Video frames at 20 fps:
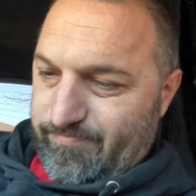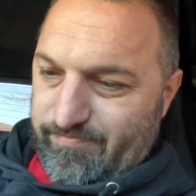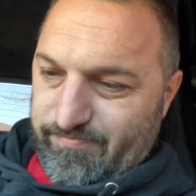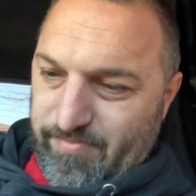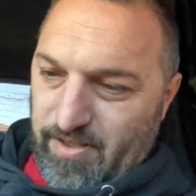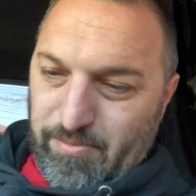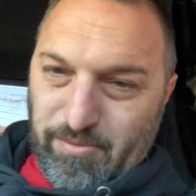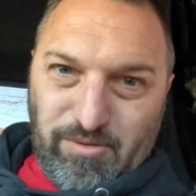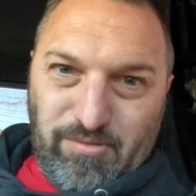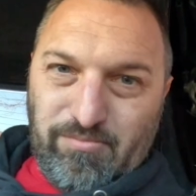
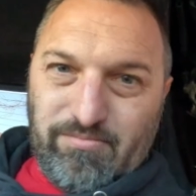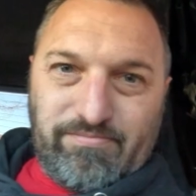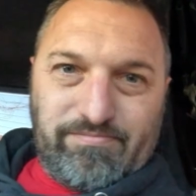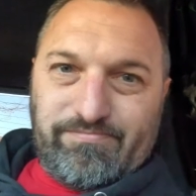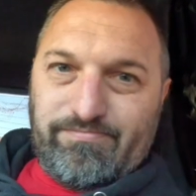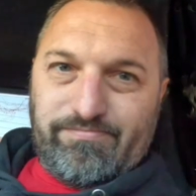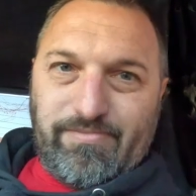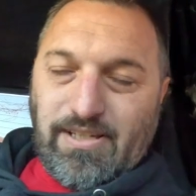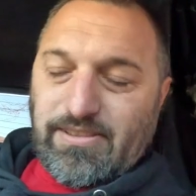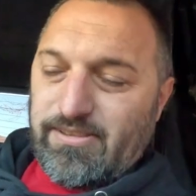people
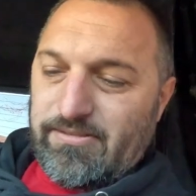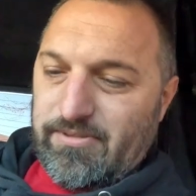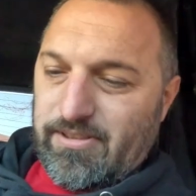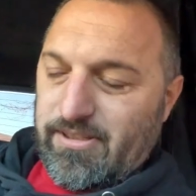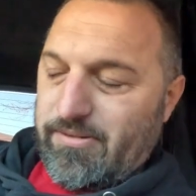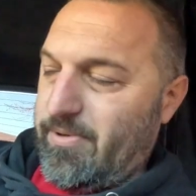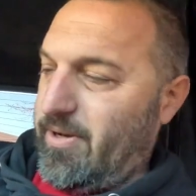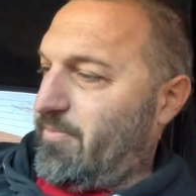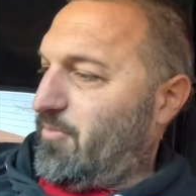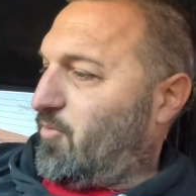messing with
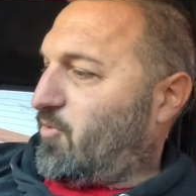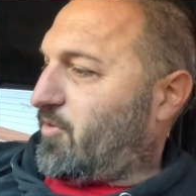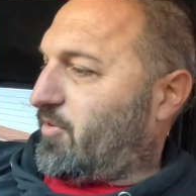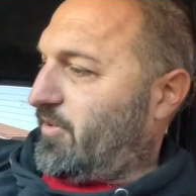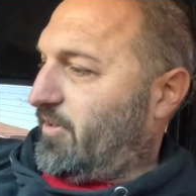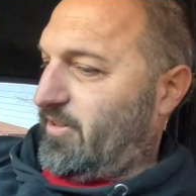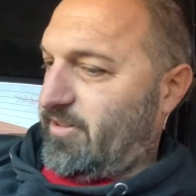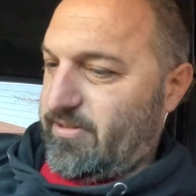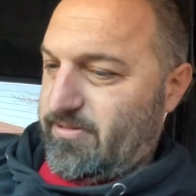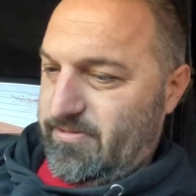them anymore,
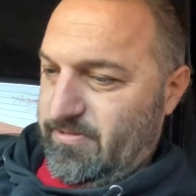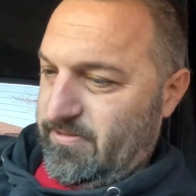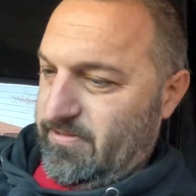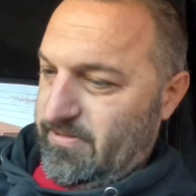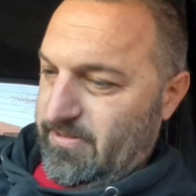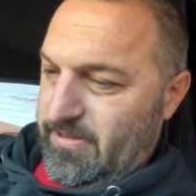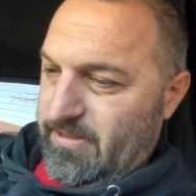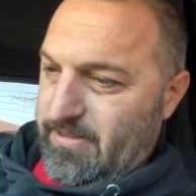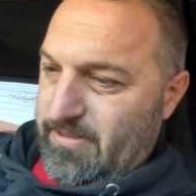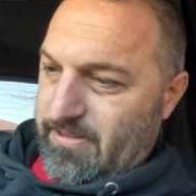you know.
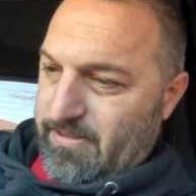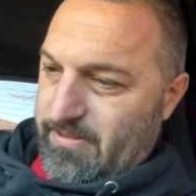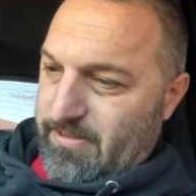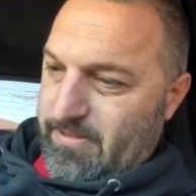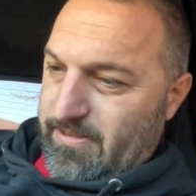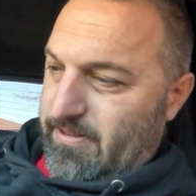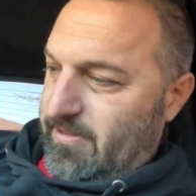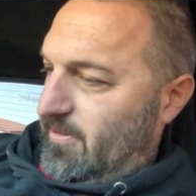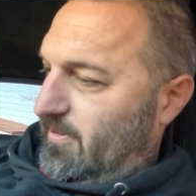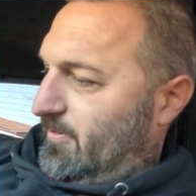
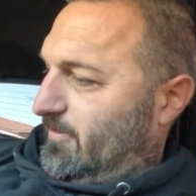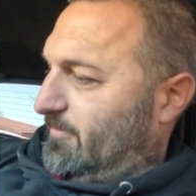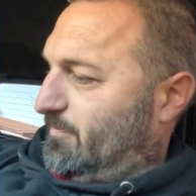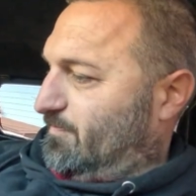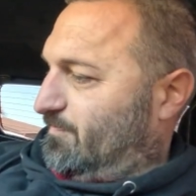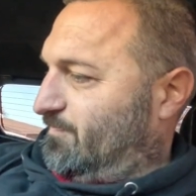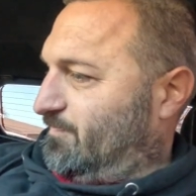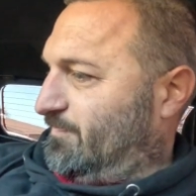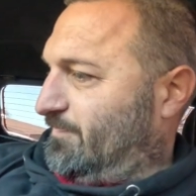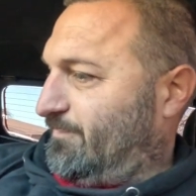You